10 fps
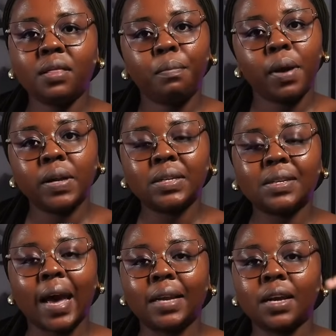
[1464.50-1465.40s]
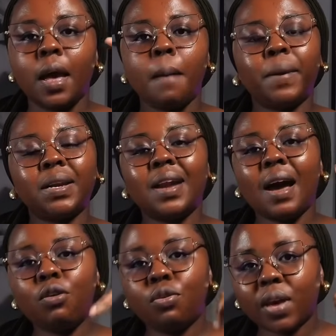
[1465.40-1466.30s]
parent side. But
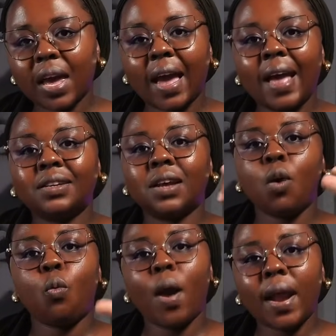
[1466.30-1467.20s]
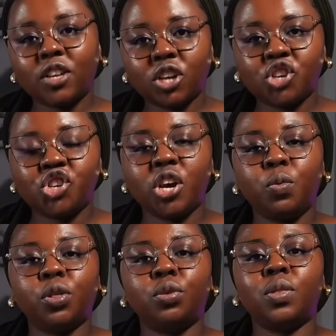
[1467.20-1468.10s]
now looking at what I just
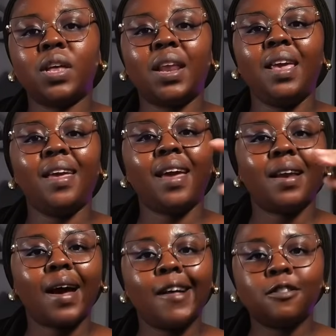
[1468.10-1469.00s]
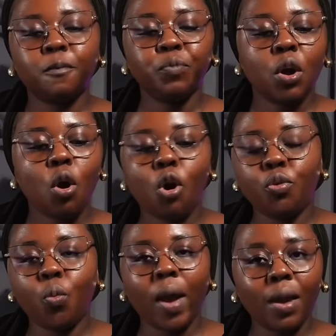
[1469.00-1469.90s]
shared with you, that he can cut
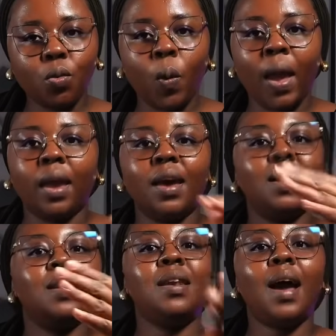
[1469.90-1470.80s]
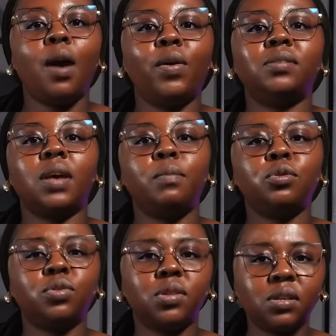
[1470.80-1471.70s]
on way and way. Now he's
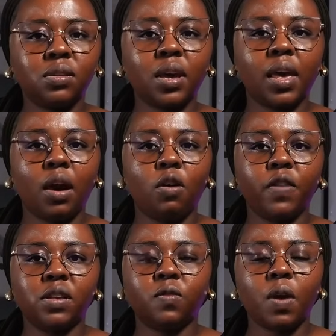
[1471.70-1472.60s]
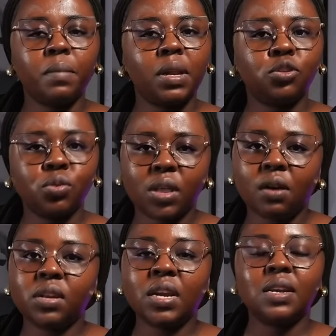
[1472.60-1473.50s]
able to still take care of his family.
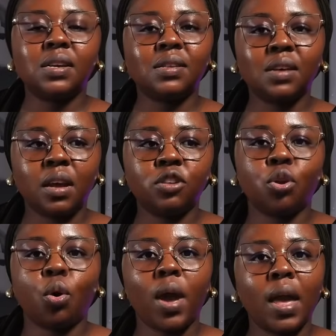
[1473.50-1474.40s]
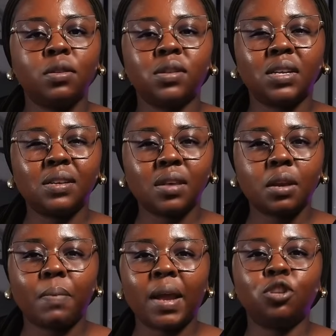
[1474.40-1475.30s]
2,000 is a
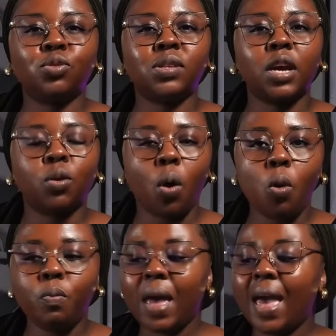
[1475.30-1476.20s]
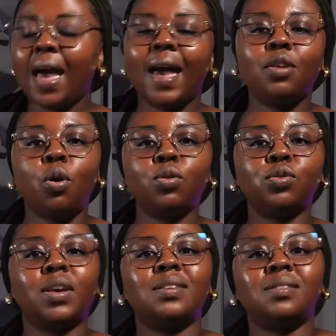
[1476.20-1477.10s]
decent money to send home, and
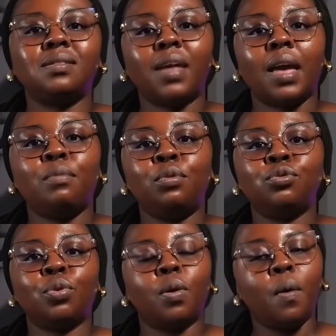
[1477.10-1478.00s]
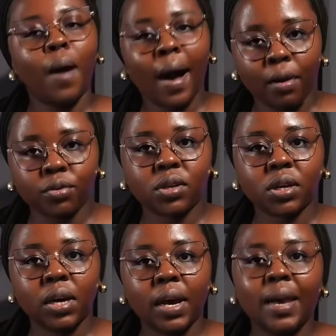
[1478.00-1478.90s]
also he's still able to go out.
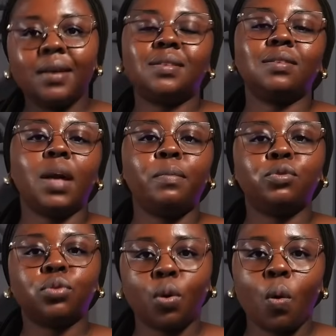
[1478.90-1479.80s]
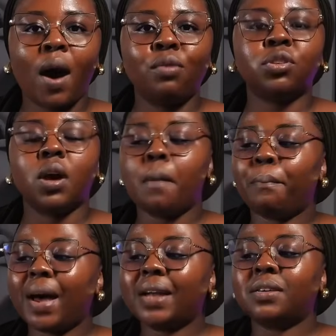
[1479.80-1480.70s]
He's still able to go out,
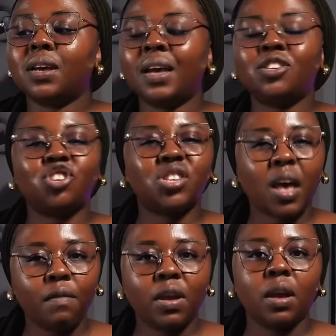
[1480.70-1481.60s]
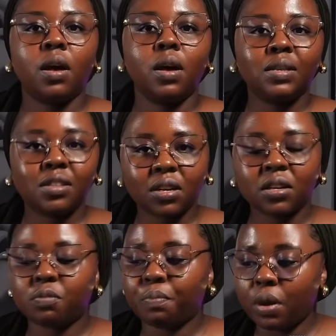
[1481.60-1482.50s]
but it's just having
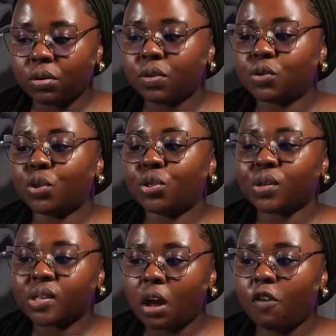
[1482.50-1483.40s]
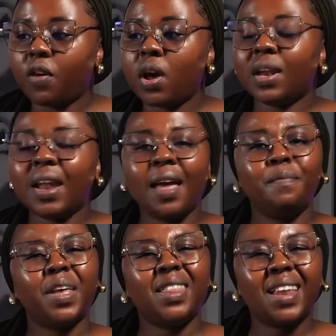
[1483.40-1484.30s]
strict boundaries with yourself,
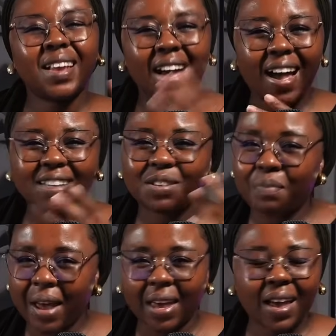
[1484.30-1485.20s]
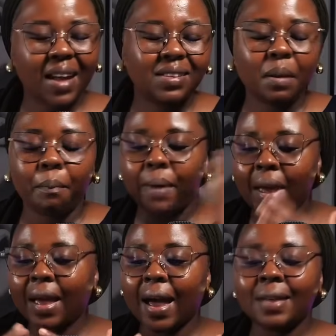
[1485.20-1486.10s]
ne? And then cut back. Cutting
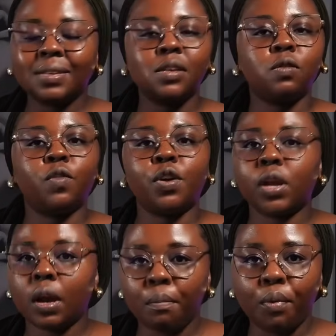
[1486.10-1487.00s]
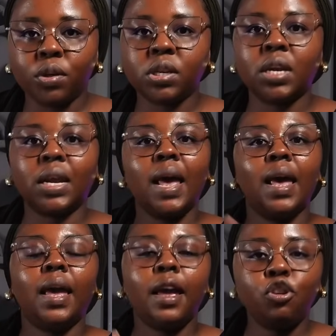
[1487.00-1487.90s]
back, guys, is very important
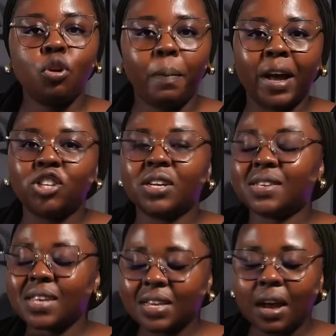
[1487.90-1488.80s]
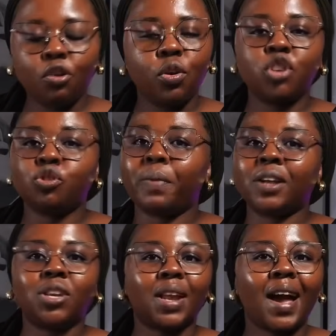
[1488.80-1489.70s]
in your budget. Sit down, look at your
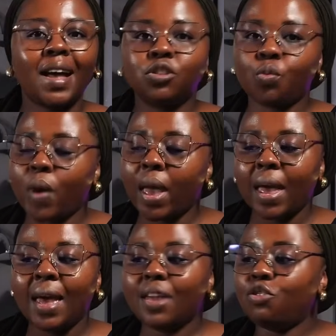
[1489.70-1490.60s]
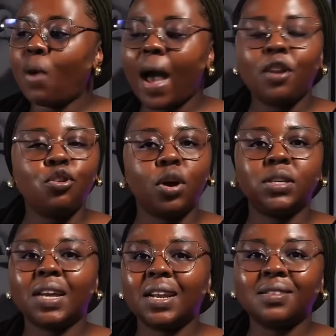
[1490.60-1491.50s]
budget, cut where you are
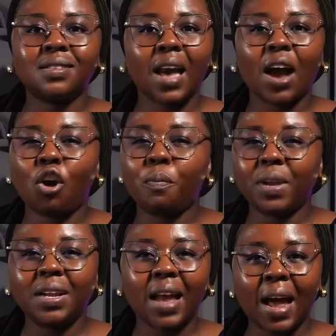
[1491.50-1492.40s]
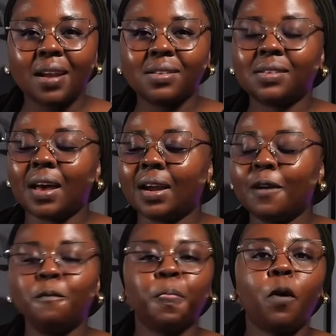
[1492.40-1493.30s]
not, it is completely unnecessary,
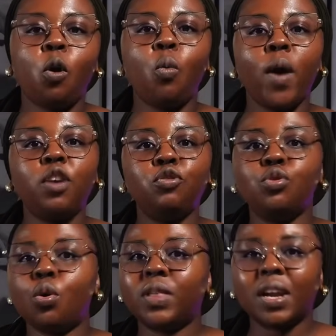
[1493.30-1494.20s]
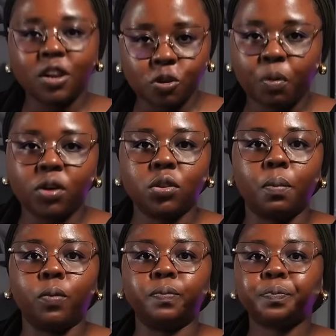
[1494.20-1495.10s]
or where you know that it is
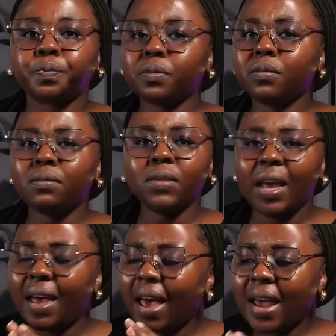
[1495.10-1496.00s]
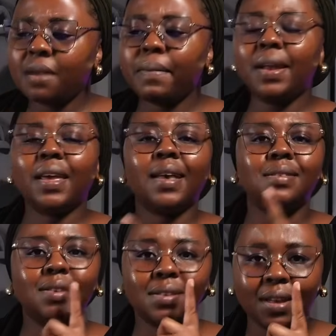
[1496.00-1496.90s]
possible. And in many
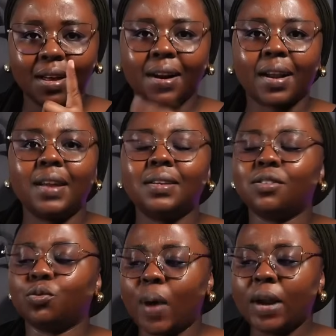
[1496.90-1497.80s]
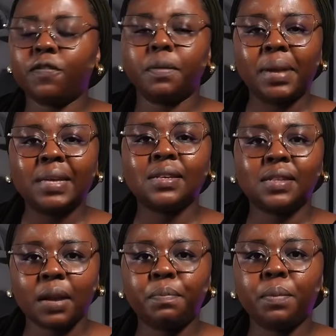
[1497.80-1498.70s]
cases, rent is one of the
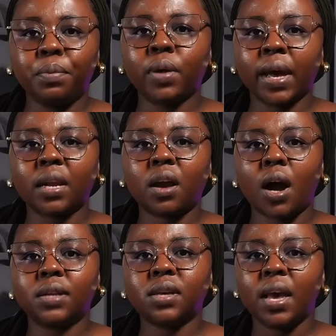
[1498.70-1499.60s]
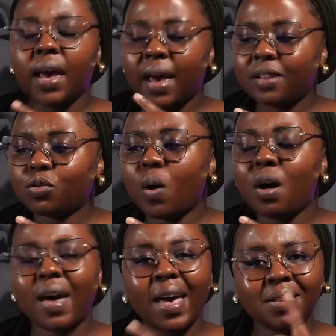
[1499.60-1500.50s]
places that people can cut, as
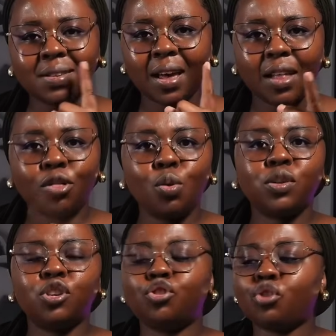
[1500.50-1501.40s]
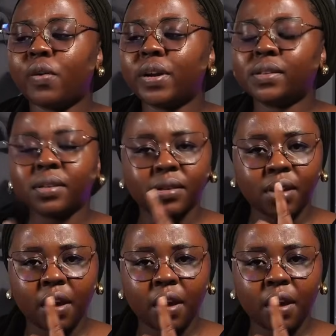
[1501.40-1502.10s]
well as those insurances.